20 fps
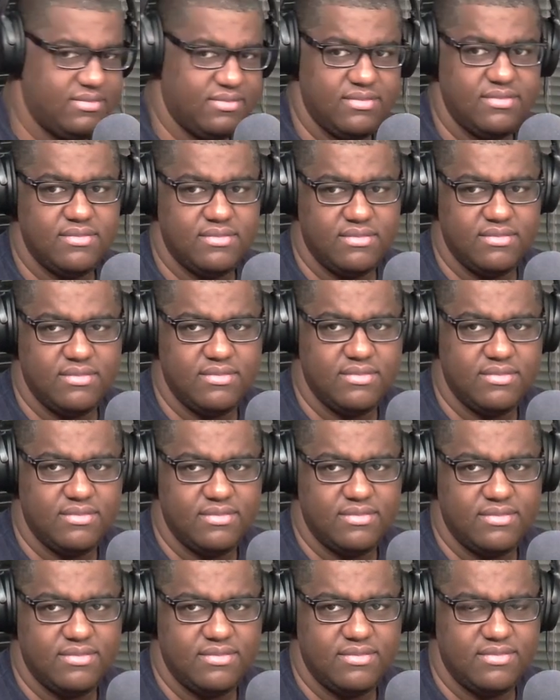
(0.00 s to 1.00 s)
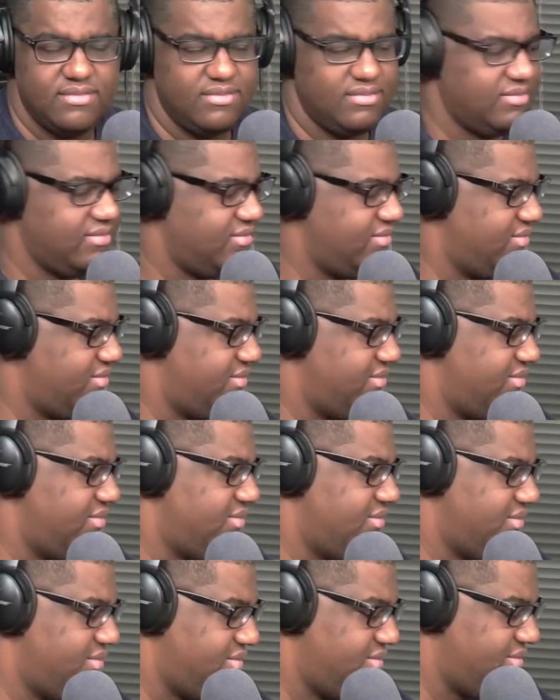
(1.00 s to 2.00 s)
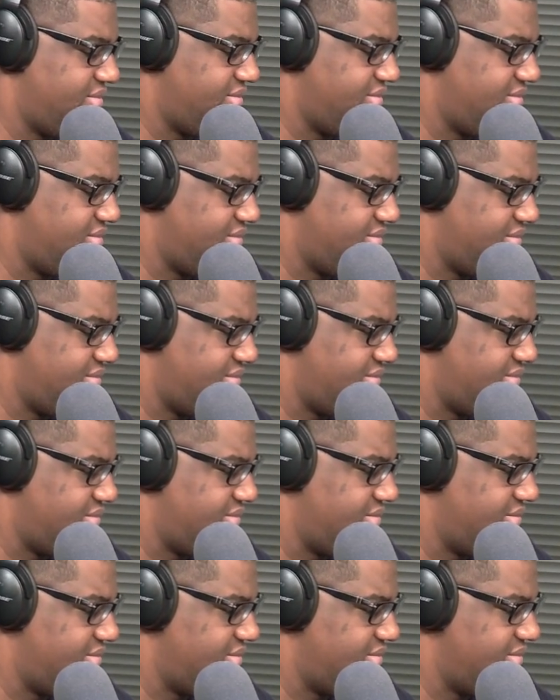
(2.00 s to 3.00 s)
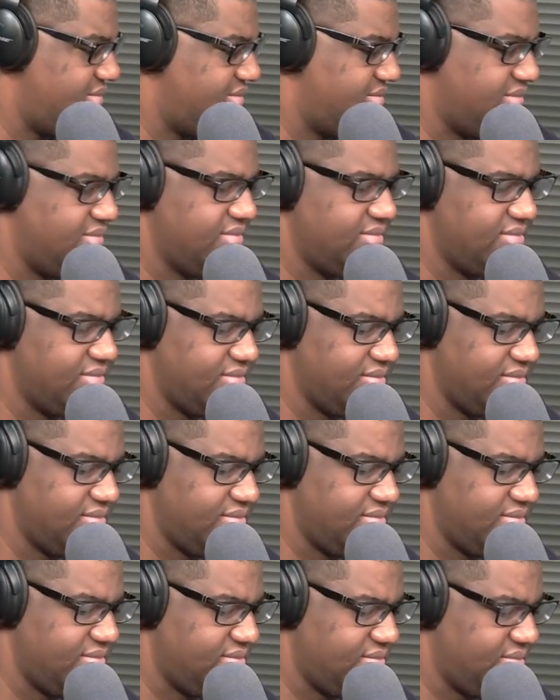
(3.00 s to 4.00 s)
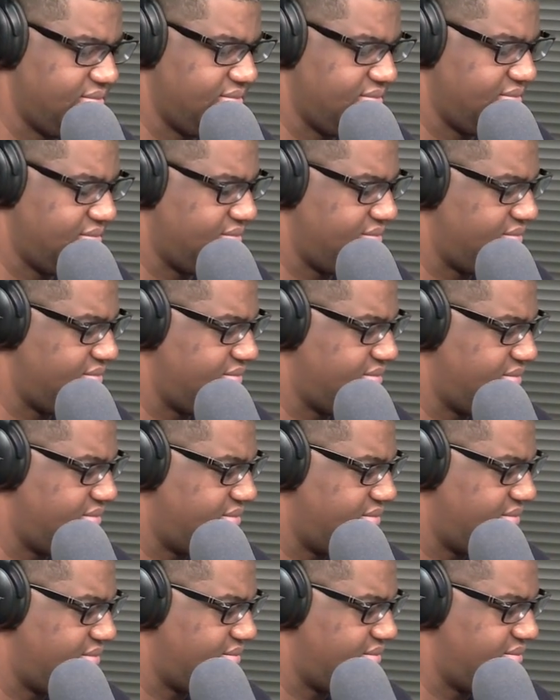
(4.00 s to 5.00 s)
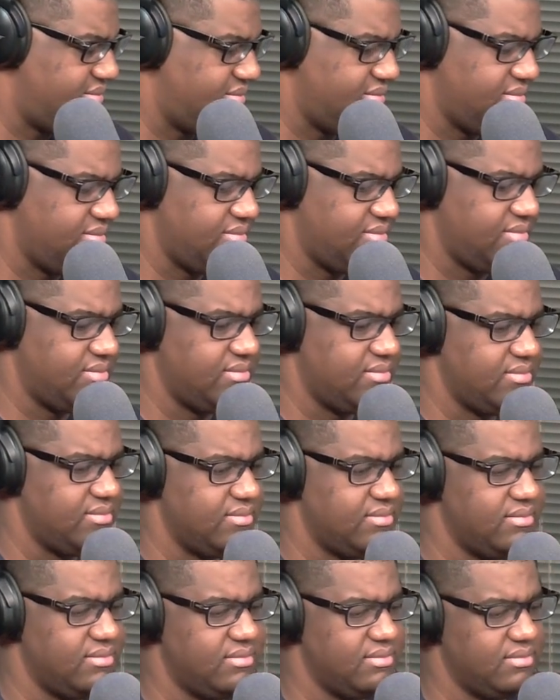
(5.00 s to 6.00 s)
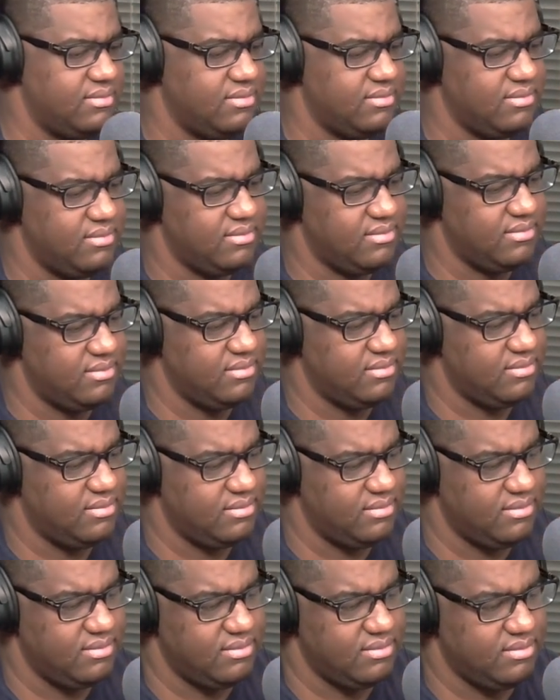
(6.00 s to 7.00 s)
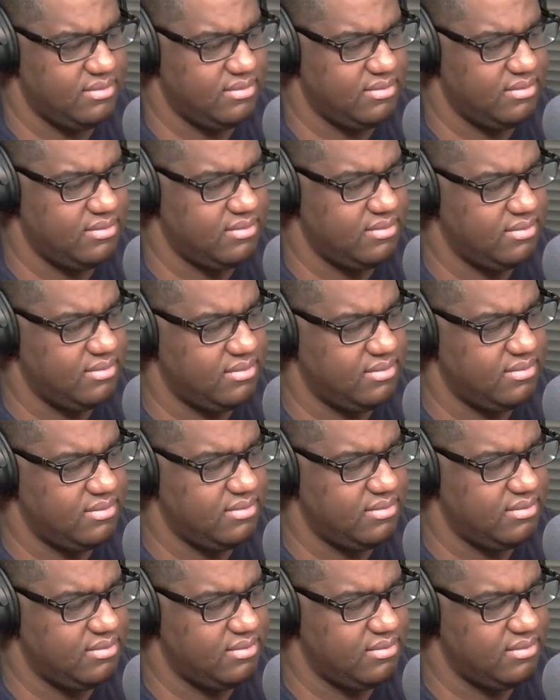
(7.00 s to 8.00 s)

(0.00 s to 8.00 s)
The person shown says nothing.